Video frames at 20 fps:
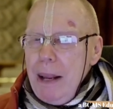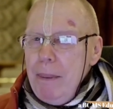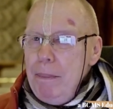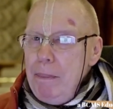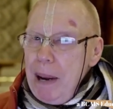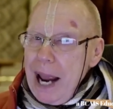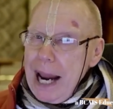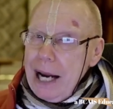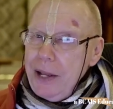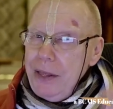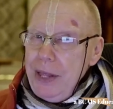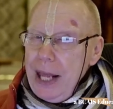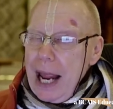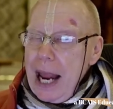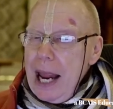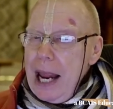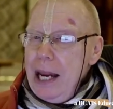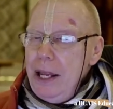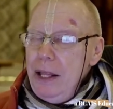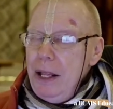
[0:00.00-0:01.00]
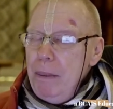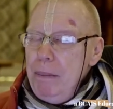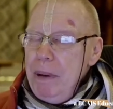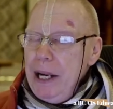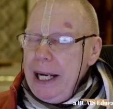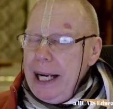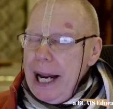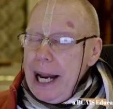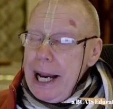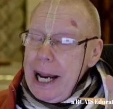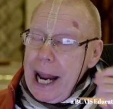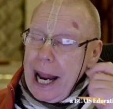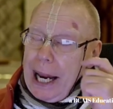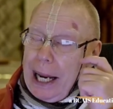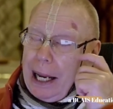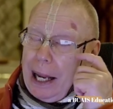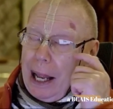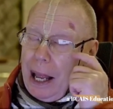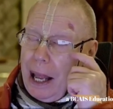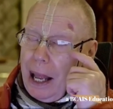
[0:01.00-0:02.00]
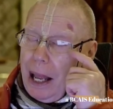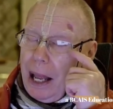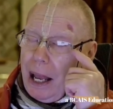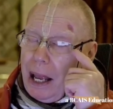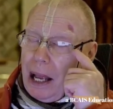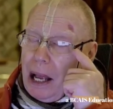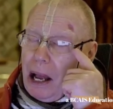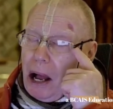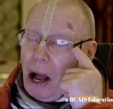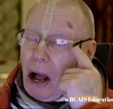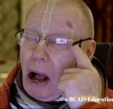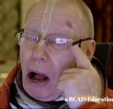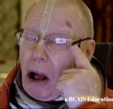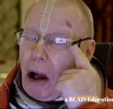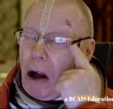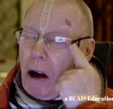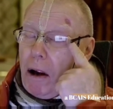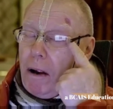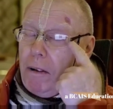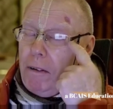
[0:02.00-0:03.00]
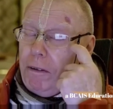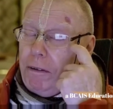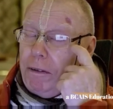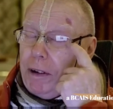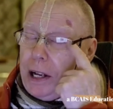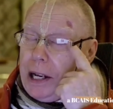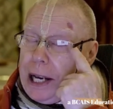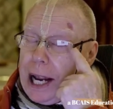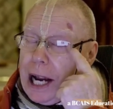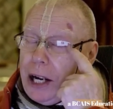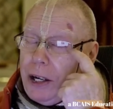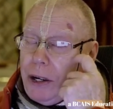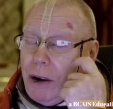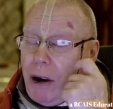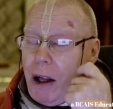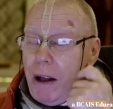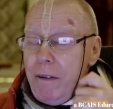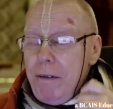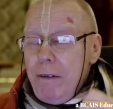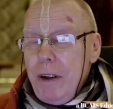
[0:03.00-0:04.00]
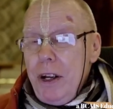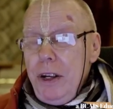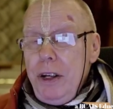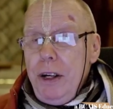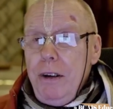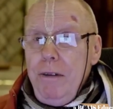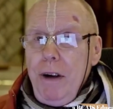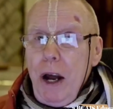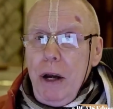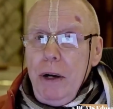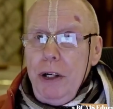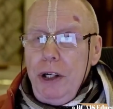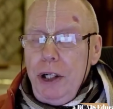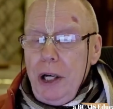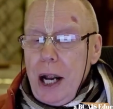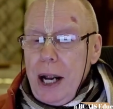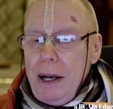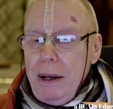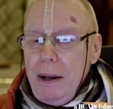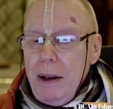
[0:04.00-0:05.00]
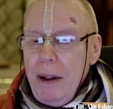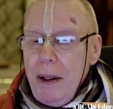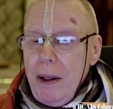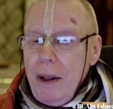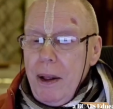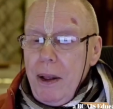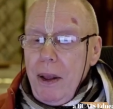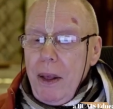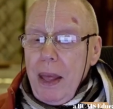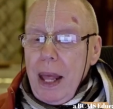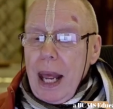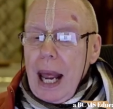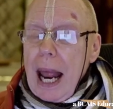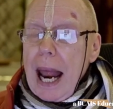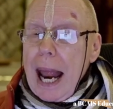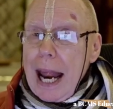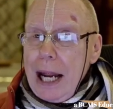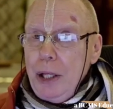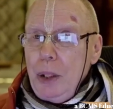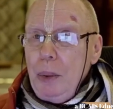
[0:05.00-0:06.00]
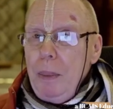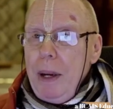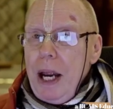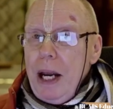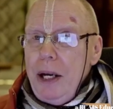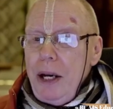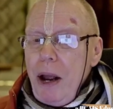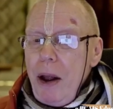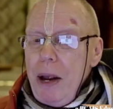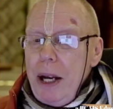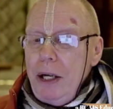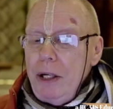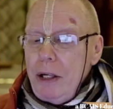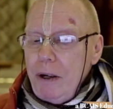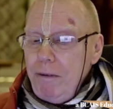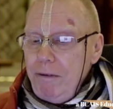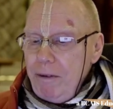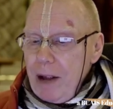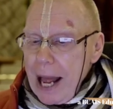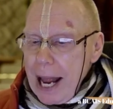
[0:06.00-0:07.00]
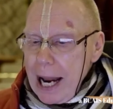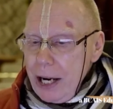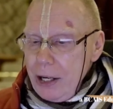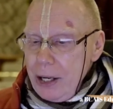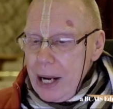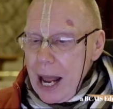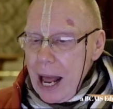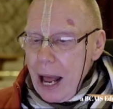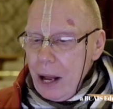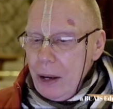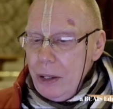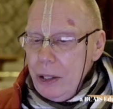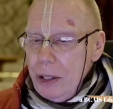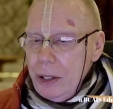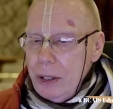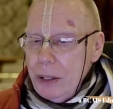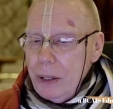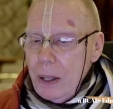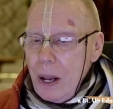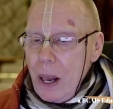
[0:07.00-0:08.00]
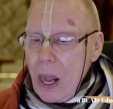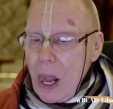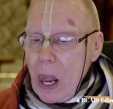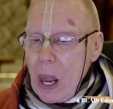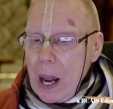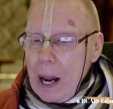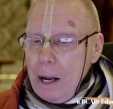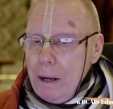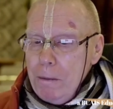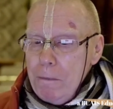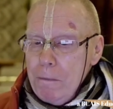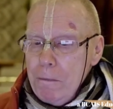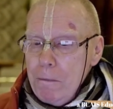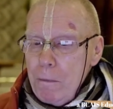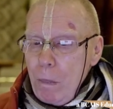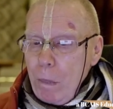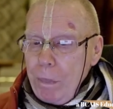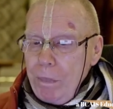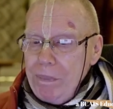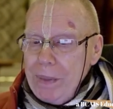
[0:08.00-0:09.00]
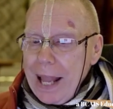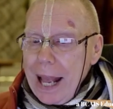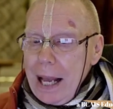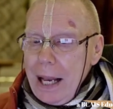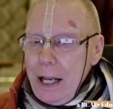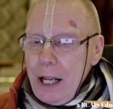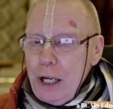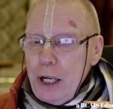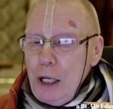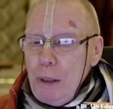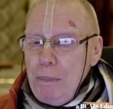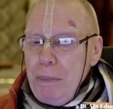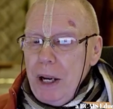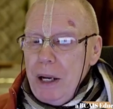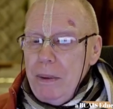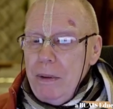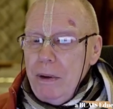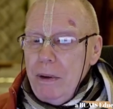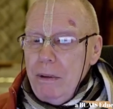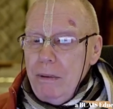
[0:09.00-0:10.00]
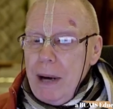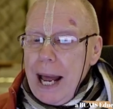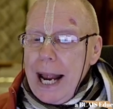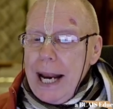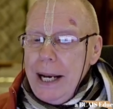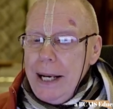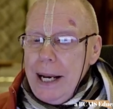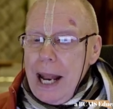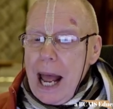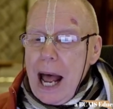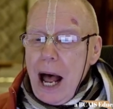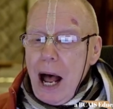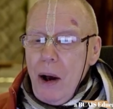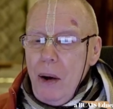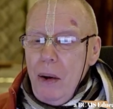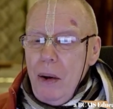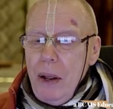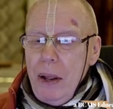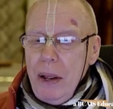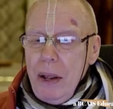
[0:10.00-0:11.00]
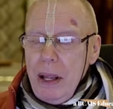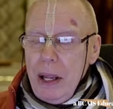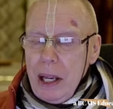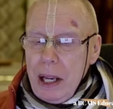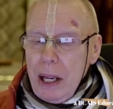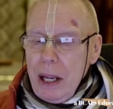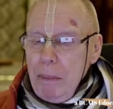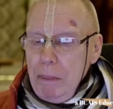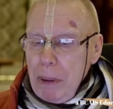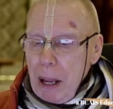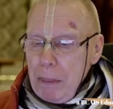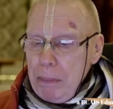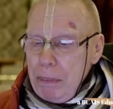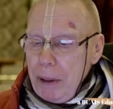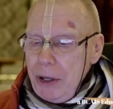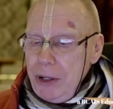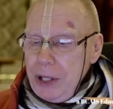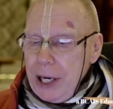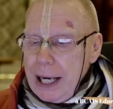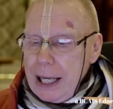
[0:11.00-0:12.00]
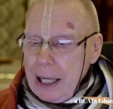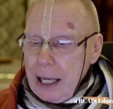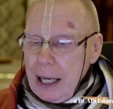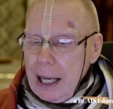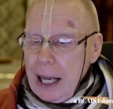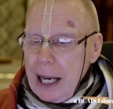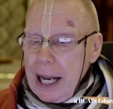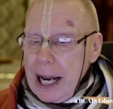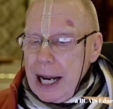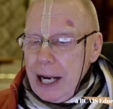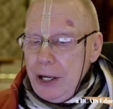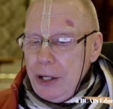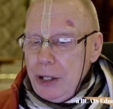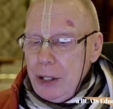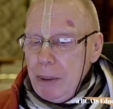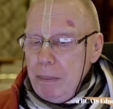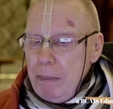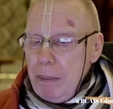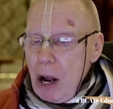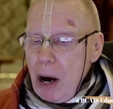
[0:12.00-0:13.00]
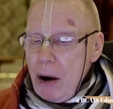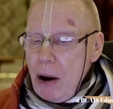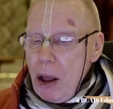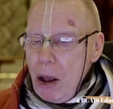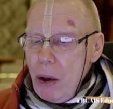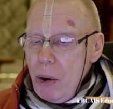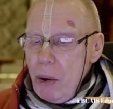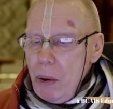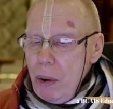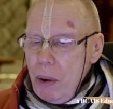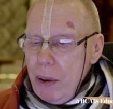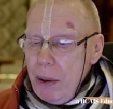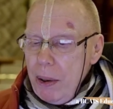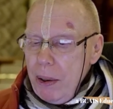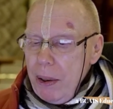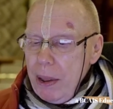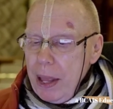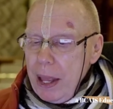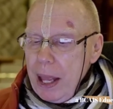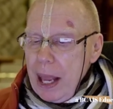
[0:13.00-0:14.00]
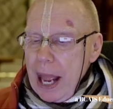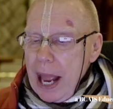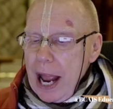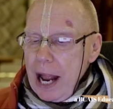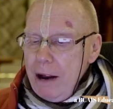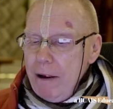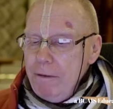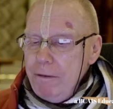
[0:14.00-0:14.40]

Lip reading: back there in the beginning of Nectar of Devotion. As we're going to find out a little bit right now, but particularly tomorrow and